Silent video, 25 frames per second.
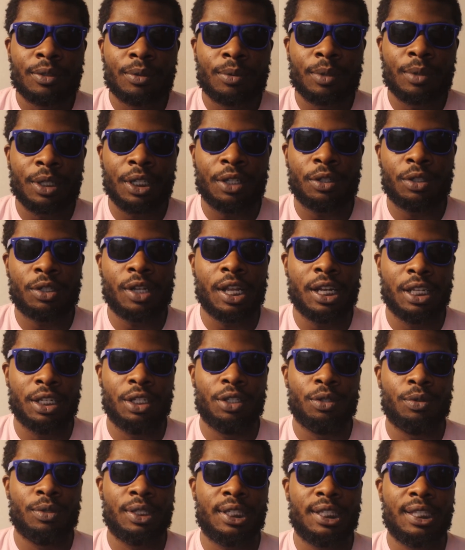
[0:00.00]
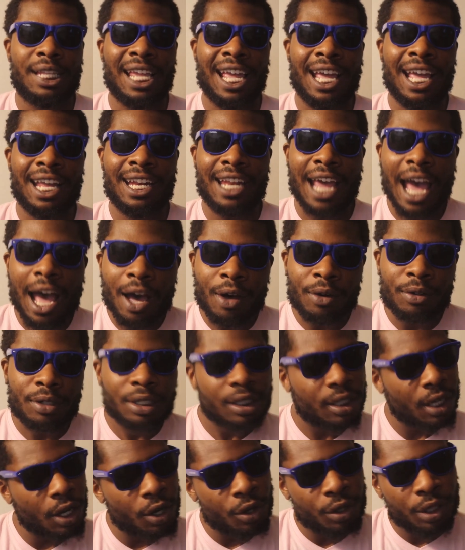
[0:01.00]
What are you trying to do, stand
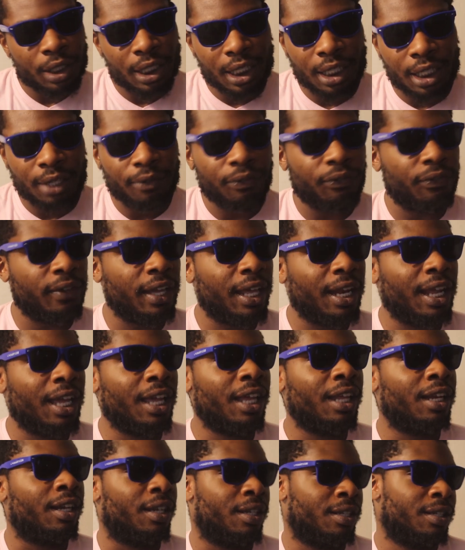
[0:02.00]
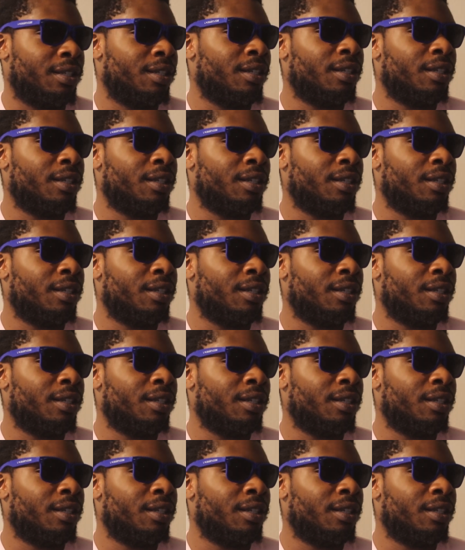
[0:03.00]
out? No, you need to fit in.